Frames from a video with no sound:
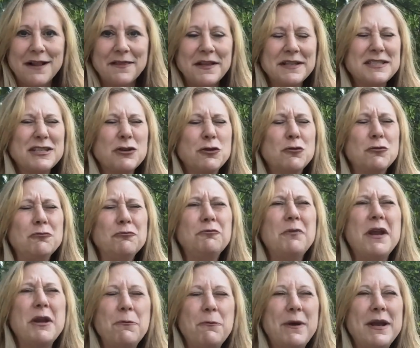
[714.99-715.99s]
That's a
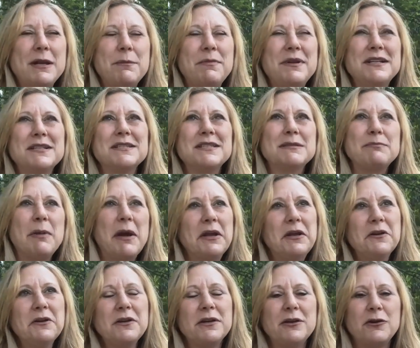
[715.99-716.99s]
great way to be
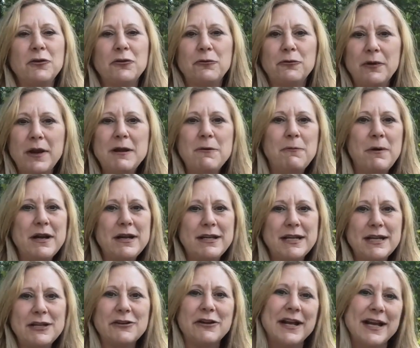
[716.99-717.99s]
inspired and a great way to
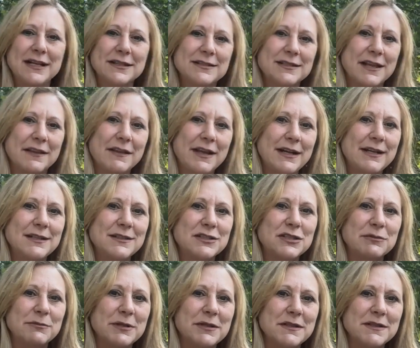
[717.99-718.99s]
get your hands on that
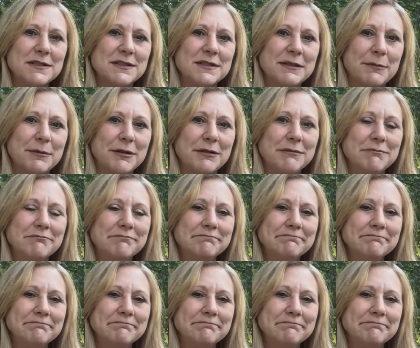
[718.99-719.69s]
instrument this summer.